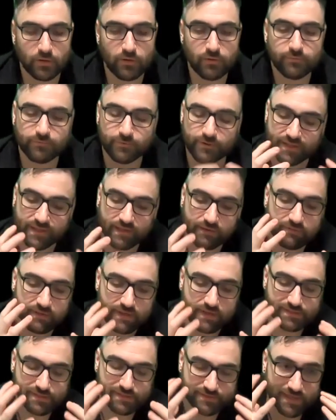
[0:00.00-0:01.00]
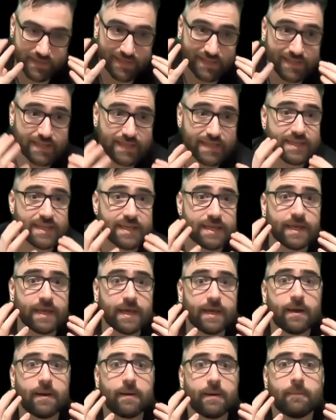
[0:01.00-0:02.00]
Forgiveness is a key
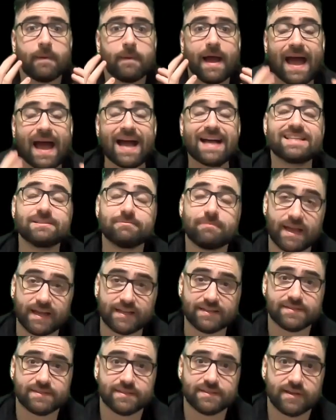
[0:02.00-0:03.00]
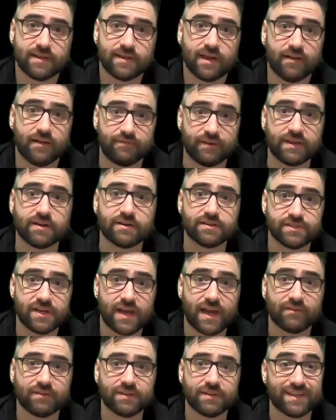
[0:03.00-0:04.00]
aspect of inner
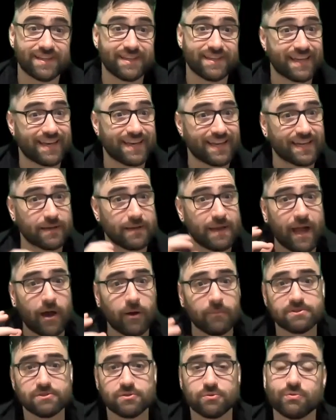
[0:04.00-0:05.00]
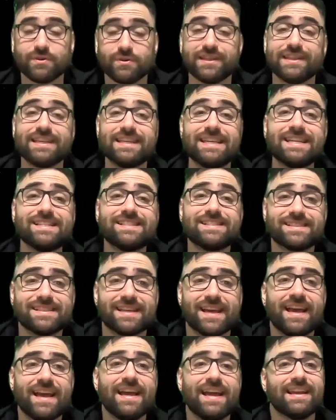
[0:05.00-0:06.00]
child healing, and it can help to release
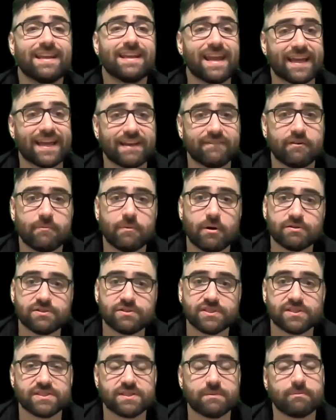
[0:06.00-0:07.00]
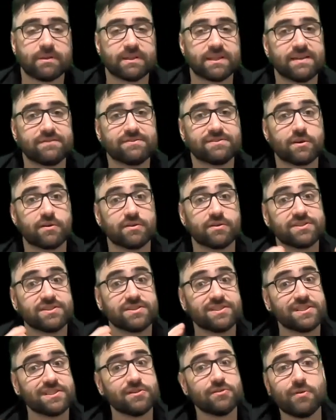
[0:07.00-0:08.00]
negative emotions and beliefs that are
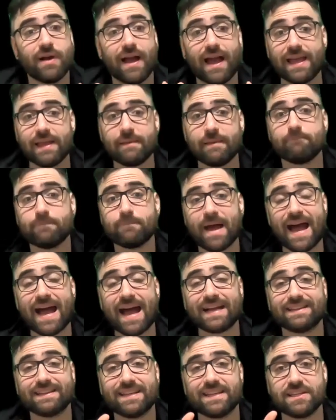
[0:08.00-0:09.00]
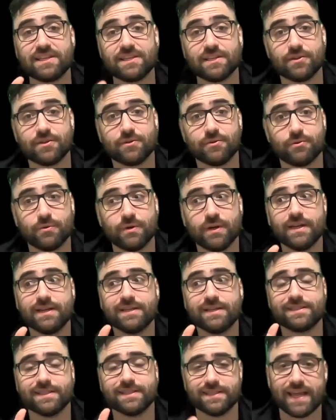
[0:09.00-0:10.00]
still impacting you
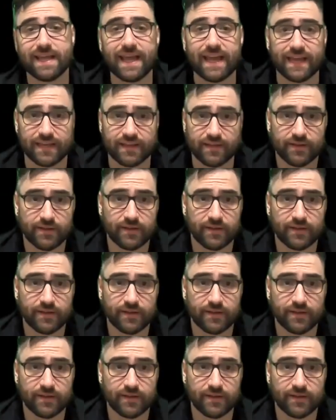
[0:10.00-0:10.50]
today.